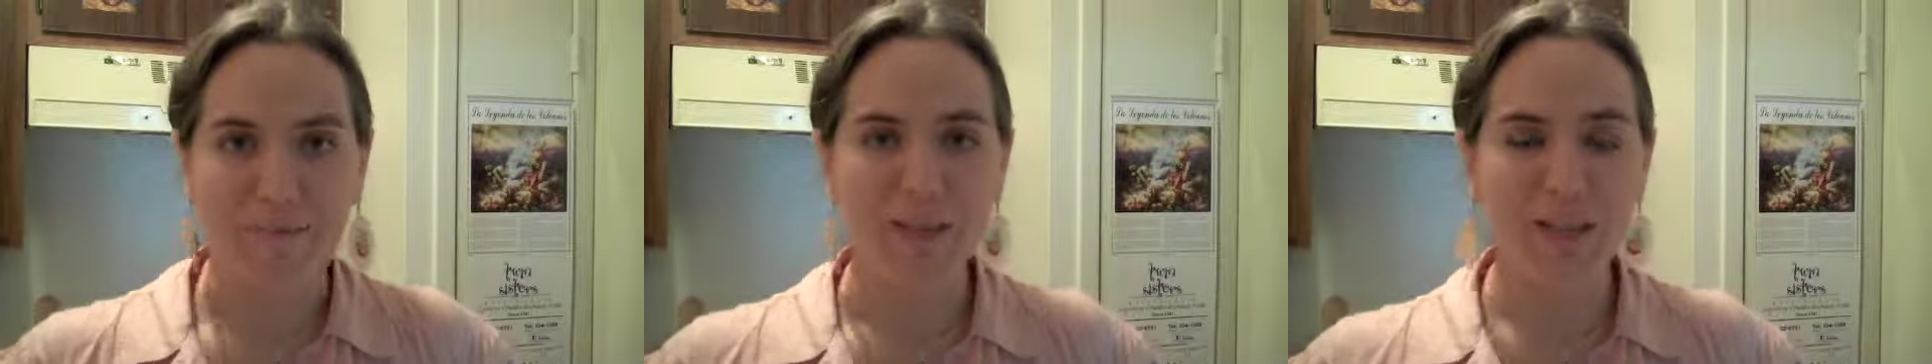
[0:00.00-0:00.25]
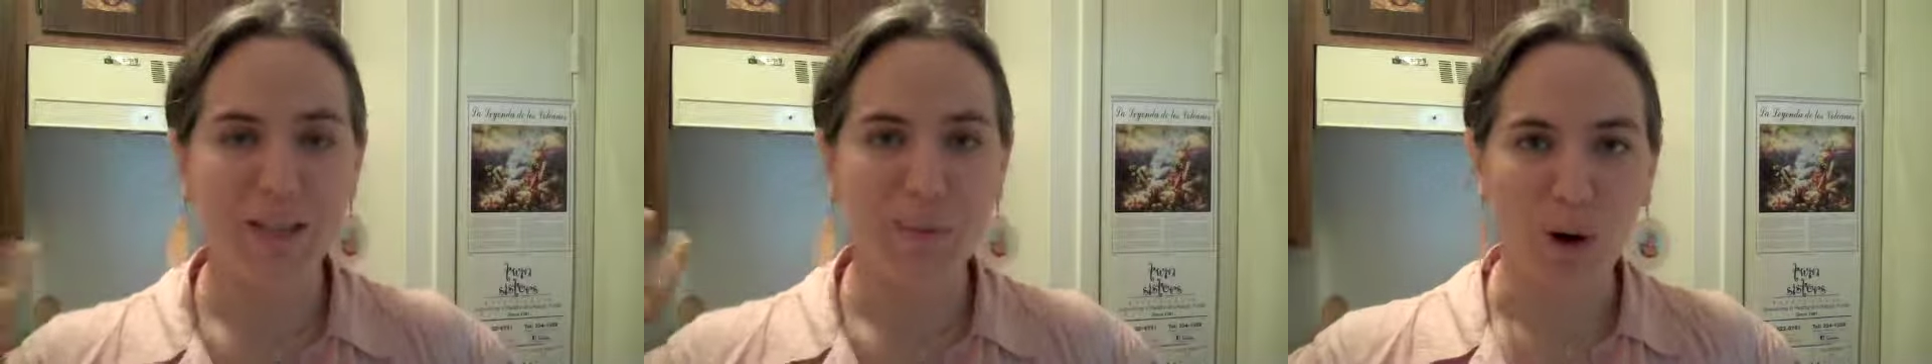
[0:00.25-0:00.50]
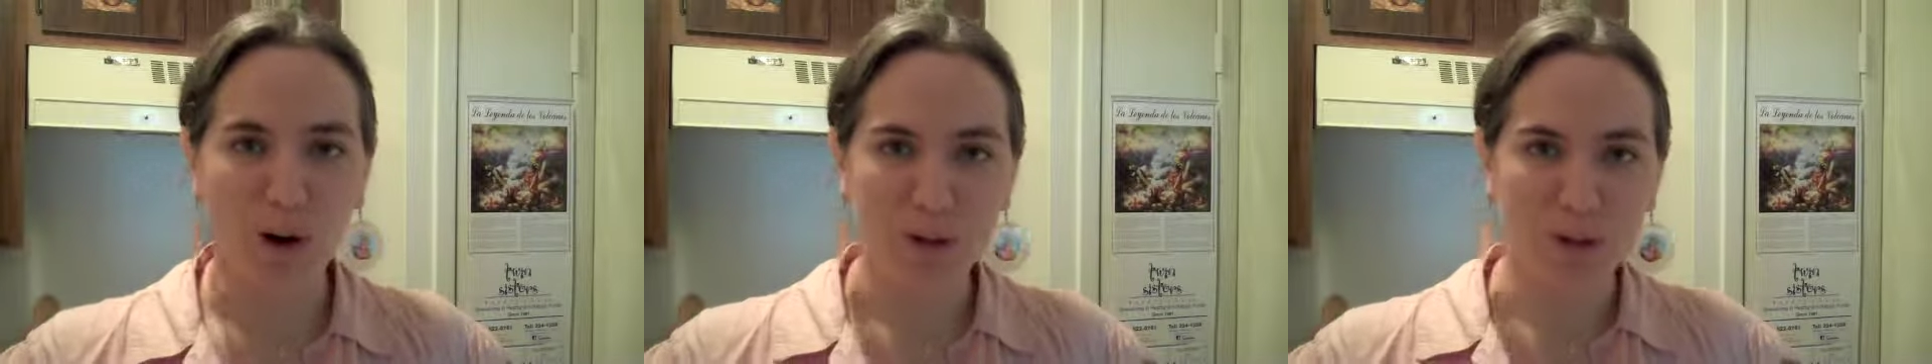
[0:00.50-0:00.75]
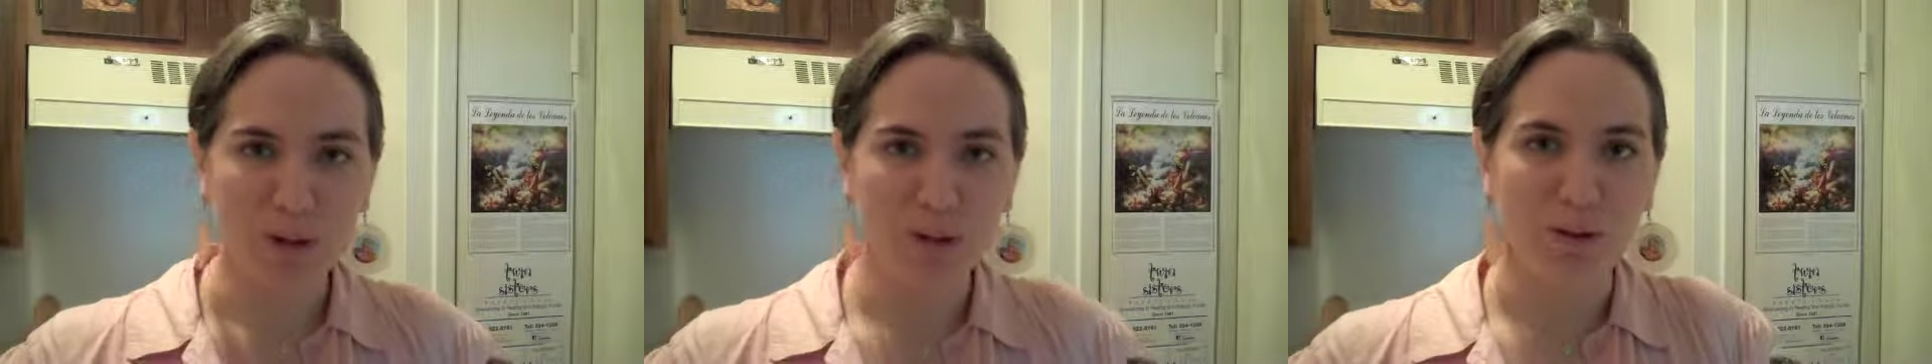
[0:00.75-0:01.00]
this is part
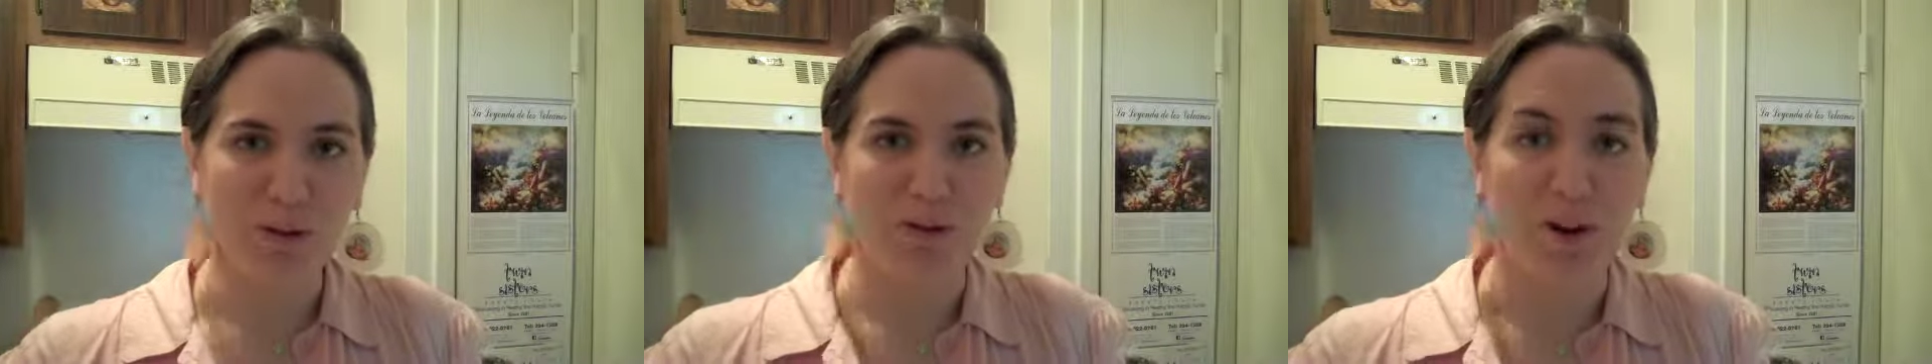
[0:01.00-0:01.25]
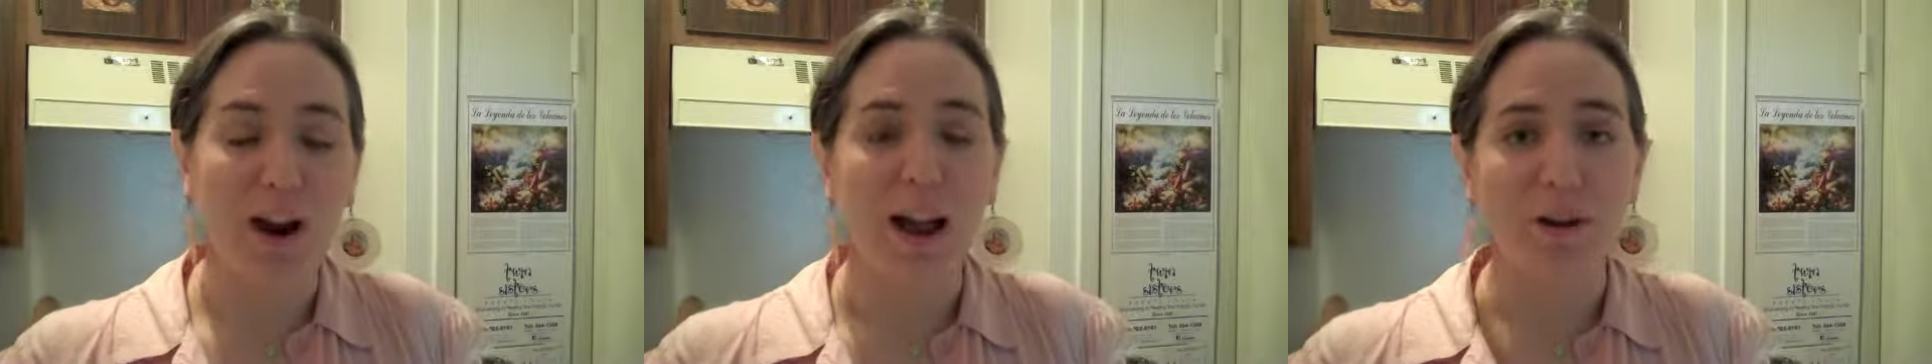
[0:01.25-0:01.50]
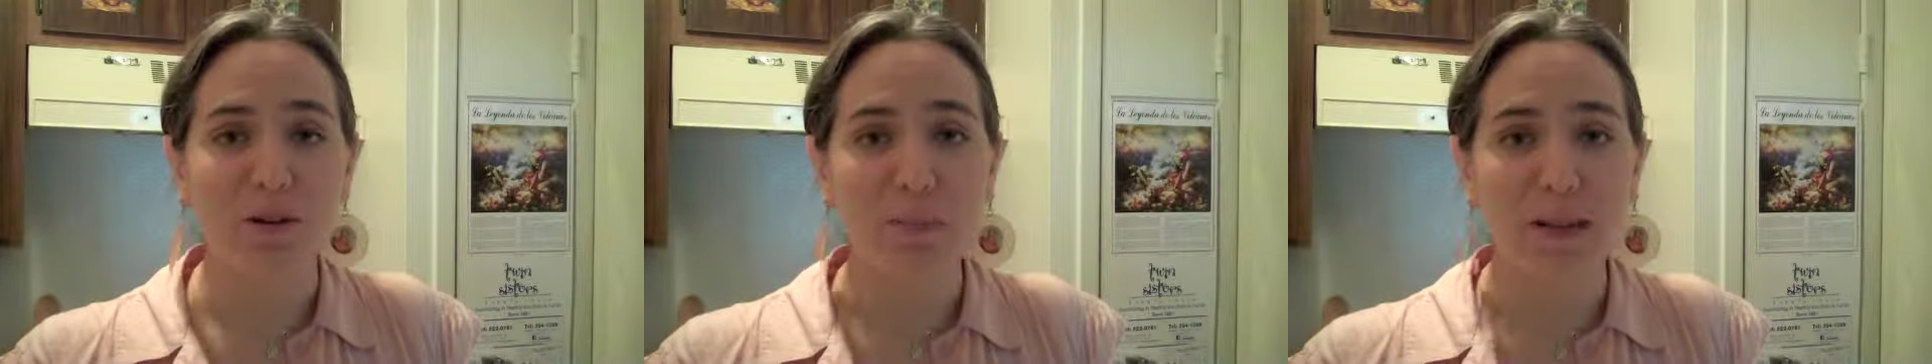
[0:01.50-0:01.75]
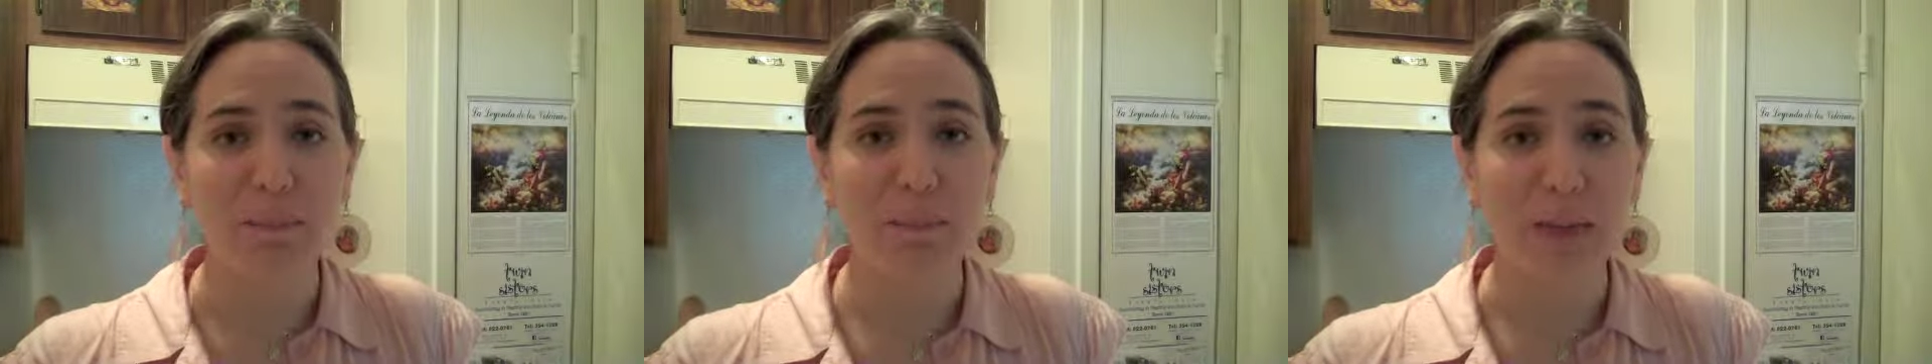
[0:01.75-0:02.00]
2 of our How to
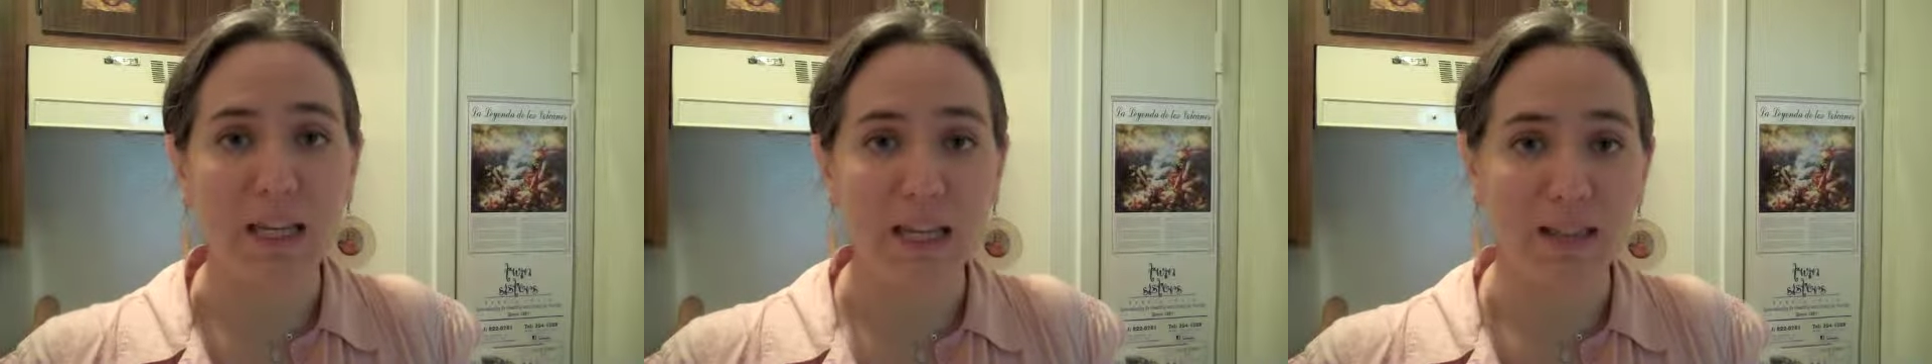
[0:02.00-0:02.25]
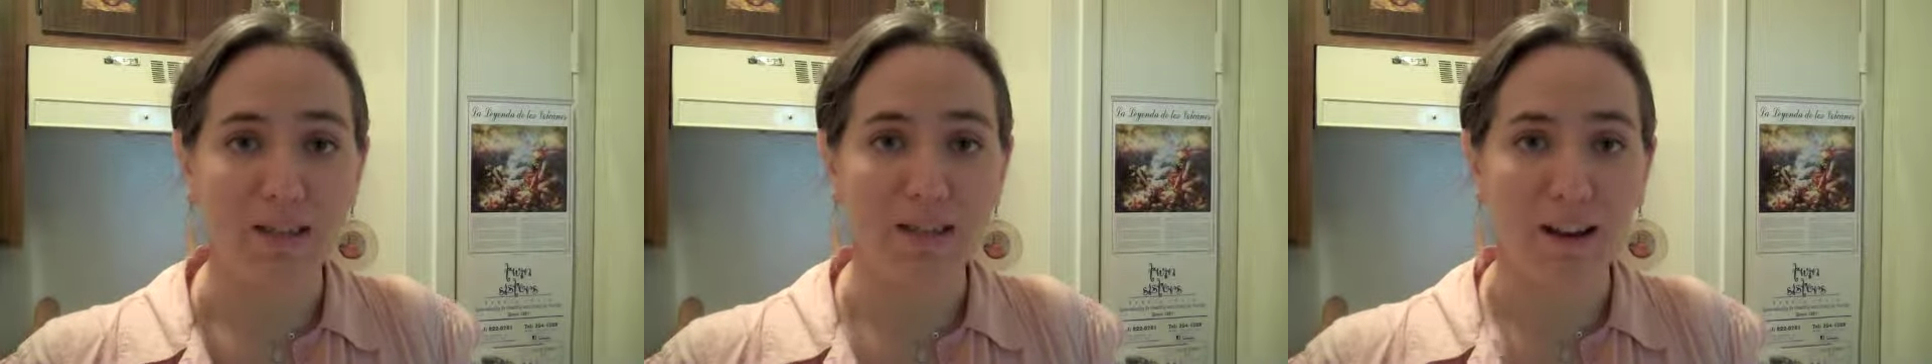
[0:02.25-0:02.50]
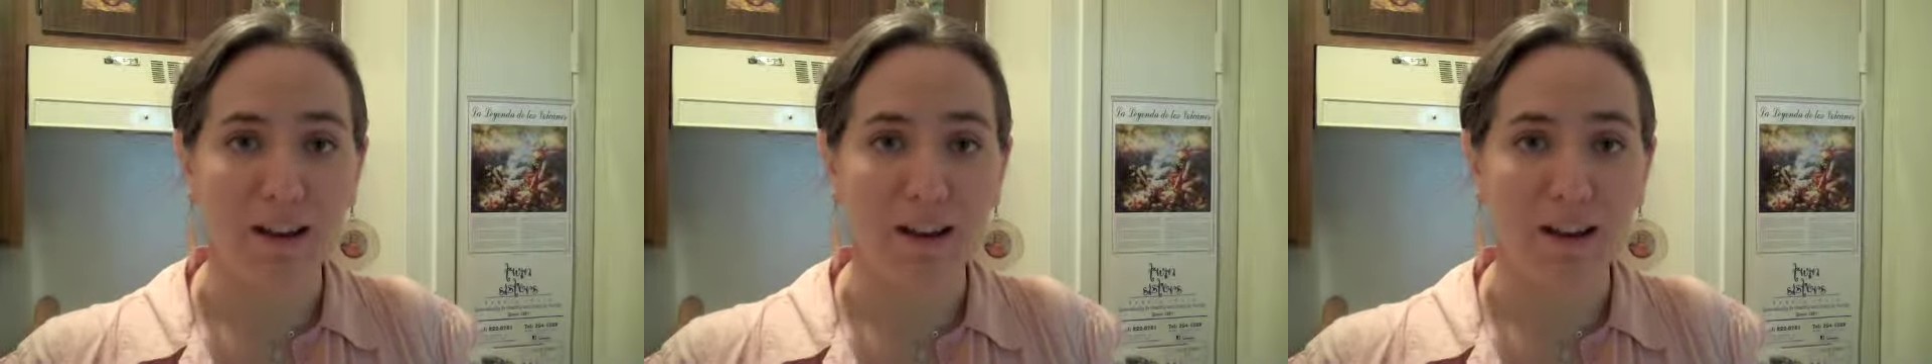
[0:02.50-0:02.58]
Make Beans